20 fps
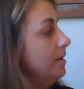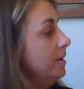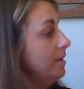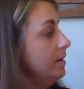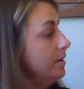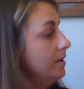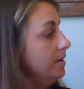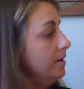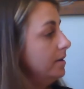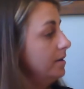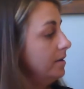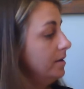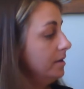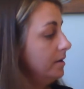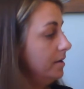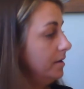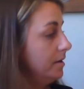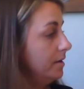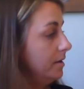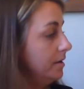
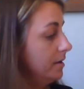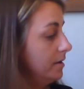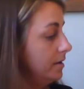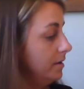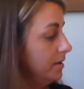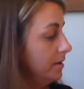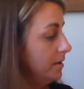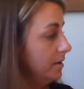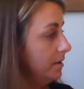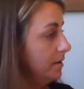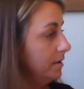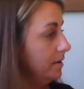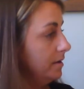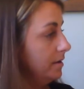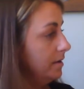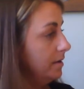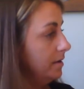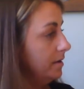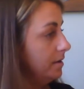(no one is talking)